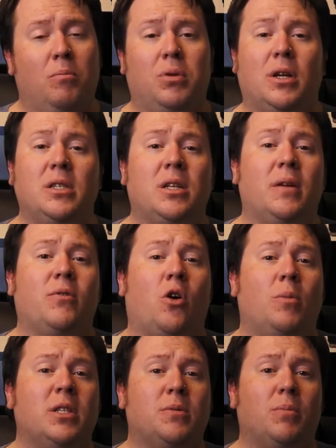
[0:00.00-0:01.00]
Please leave
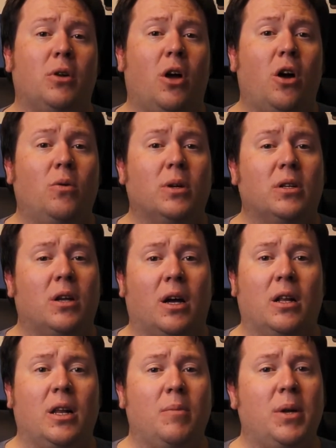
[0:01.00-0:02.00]
comments below and
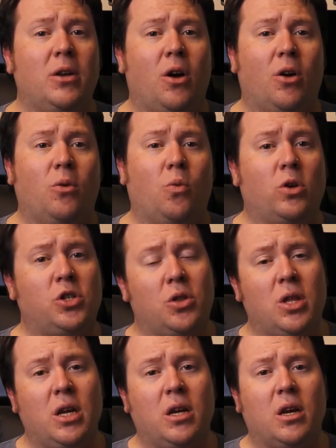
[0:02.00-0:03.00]
let me know what you
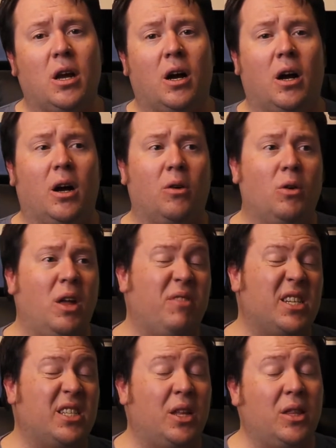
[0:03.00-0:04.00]
think, if
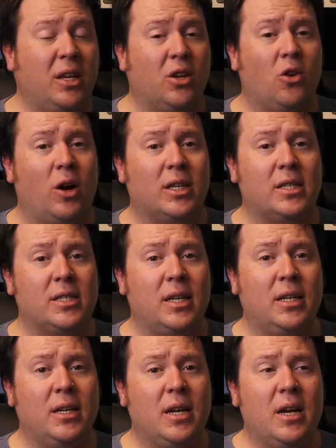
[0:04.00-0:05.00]
there's anything you'd like to
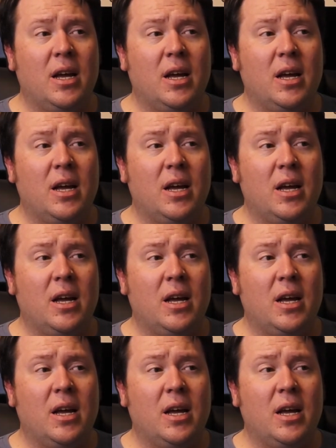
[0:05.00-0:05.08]
see.